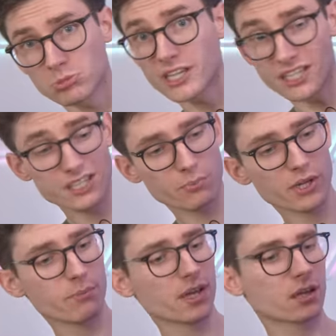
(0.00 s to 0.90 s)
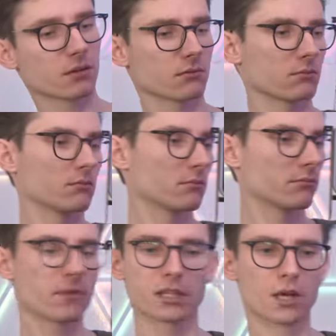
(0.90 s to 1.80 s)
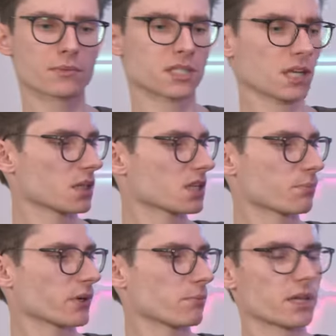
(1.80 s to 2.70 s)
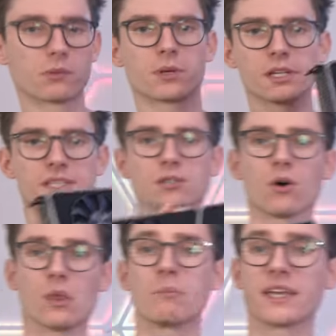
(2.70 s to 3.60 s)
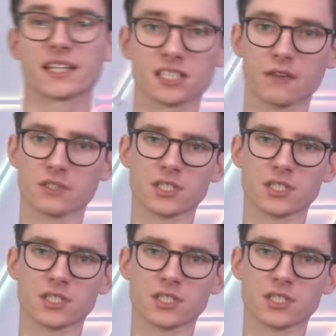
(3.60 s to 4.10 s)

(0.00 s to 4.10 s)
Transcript: it is pretty big, make no mistake, it is pretty big, but it's not the biggest I've